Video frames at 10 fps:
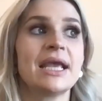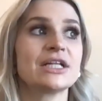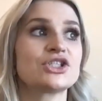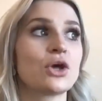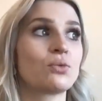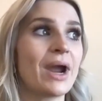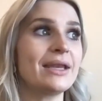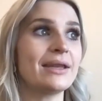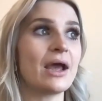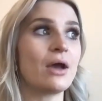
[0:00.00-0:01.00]
And so
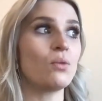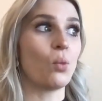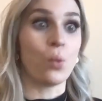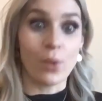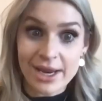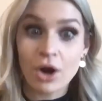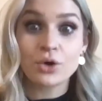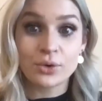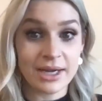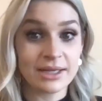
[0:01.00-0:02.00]
right now, we are
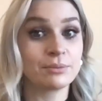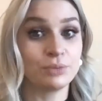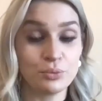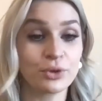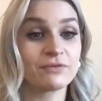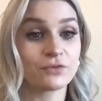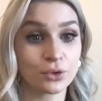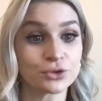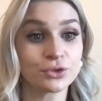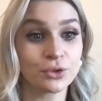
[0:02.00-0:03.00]
creating the blueprint for
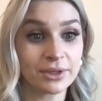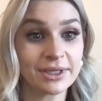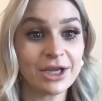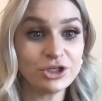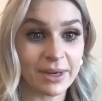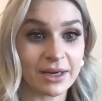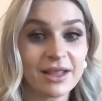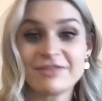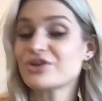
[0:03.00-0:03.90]
older adult engagement.